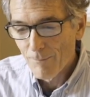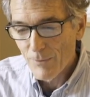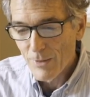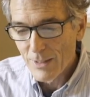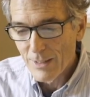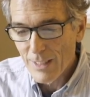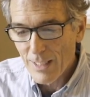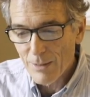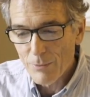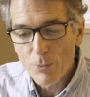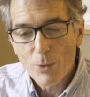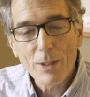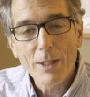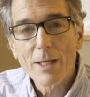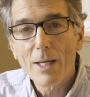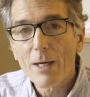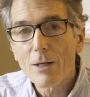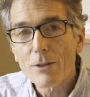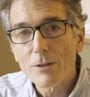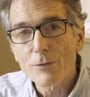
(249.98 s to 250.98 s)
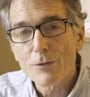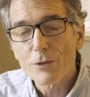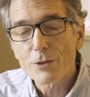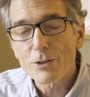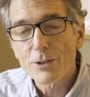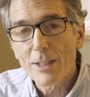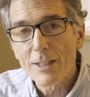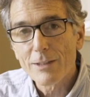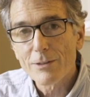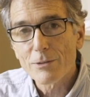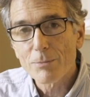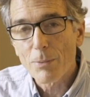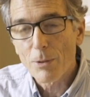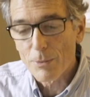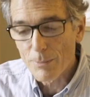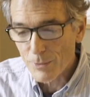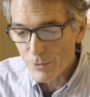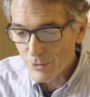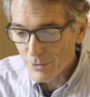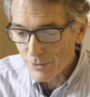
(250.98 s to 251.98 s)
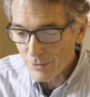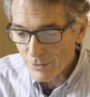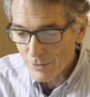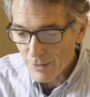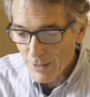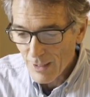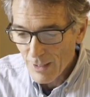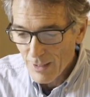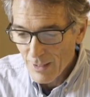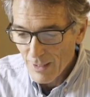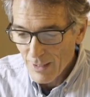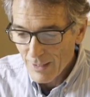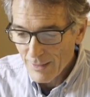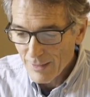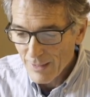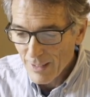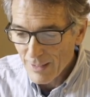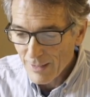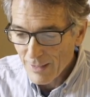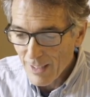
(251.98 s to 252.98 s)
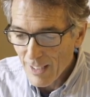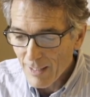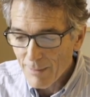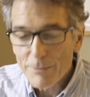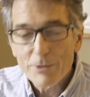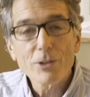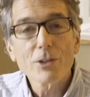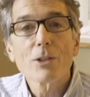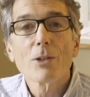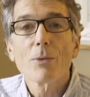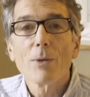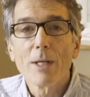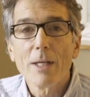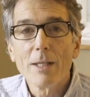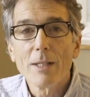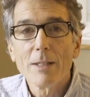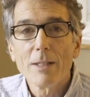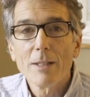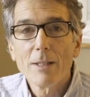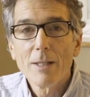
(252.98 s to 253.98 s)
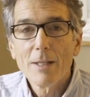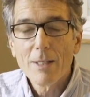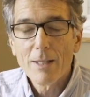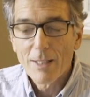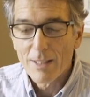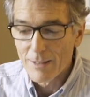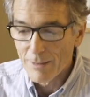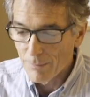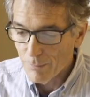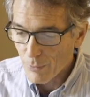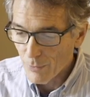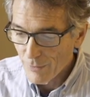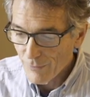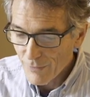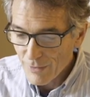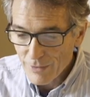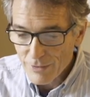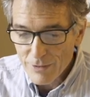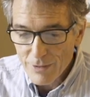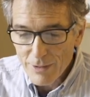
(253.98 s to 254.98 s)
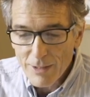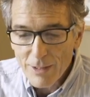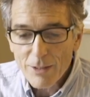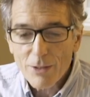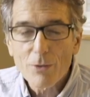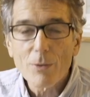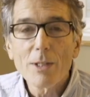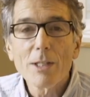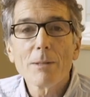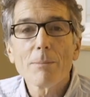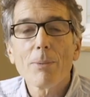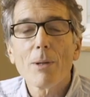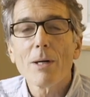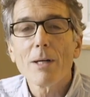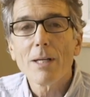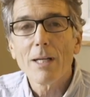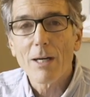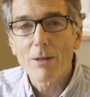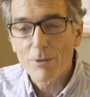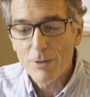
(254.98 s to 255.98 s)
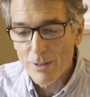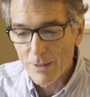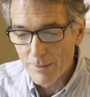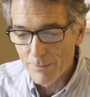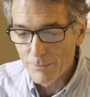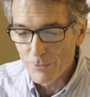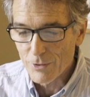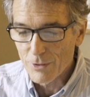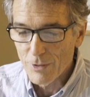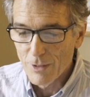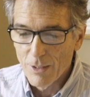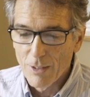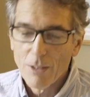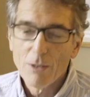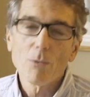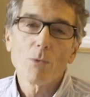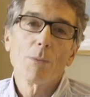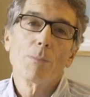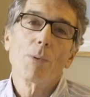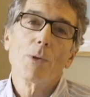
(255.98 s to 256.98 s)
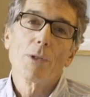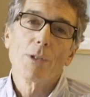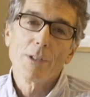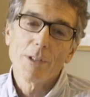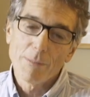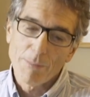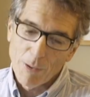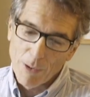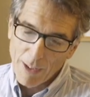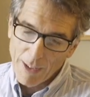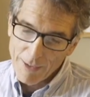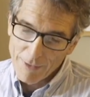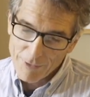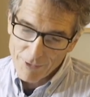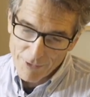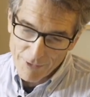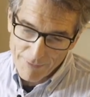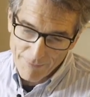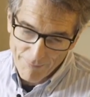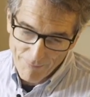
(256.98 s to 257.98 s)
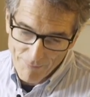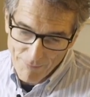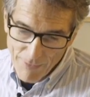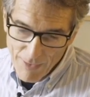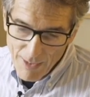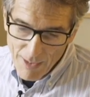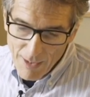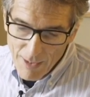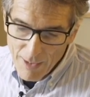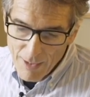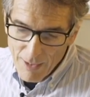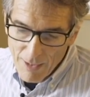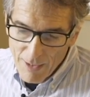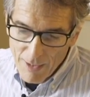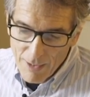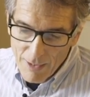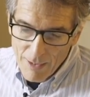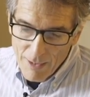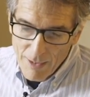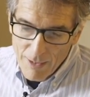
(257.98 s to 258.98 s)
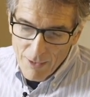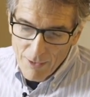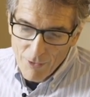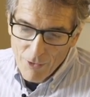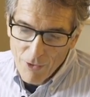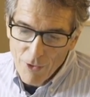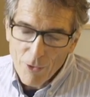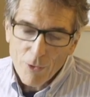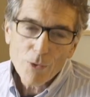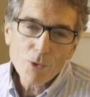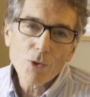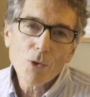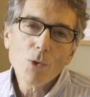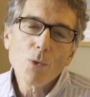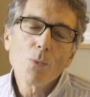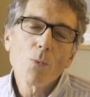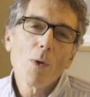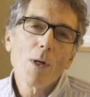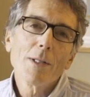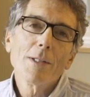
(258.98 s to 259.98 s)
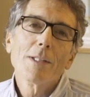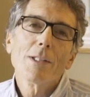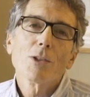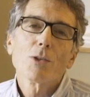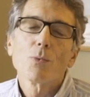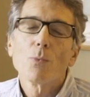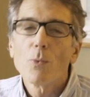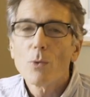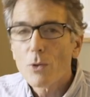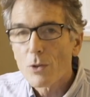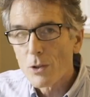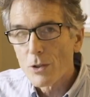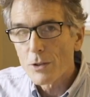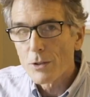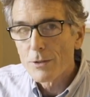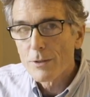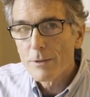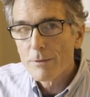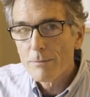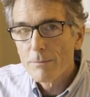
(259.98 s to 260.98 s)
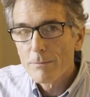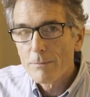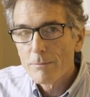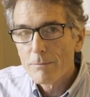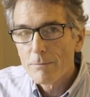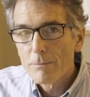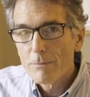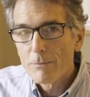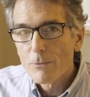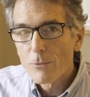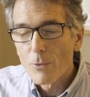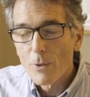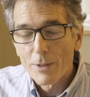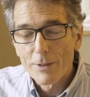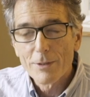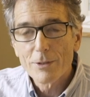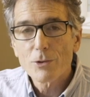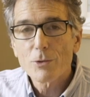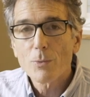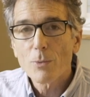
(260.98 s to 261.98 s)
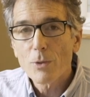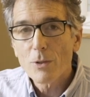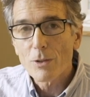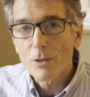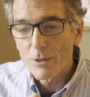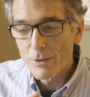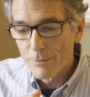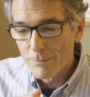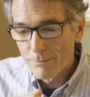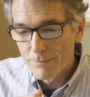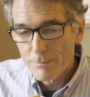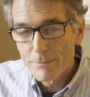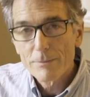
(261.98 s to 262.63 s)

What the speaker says: The dead were counted for Satan's purposes, and the end came as agreed, and the previously agreed upon outcomes were put into place. Those who run this world run this world.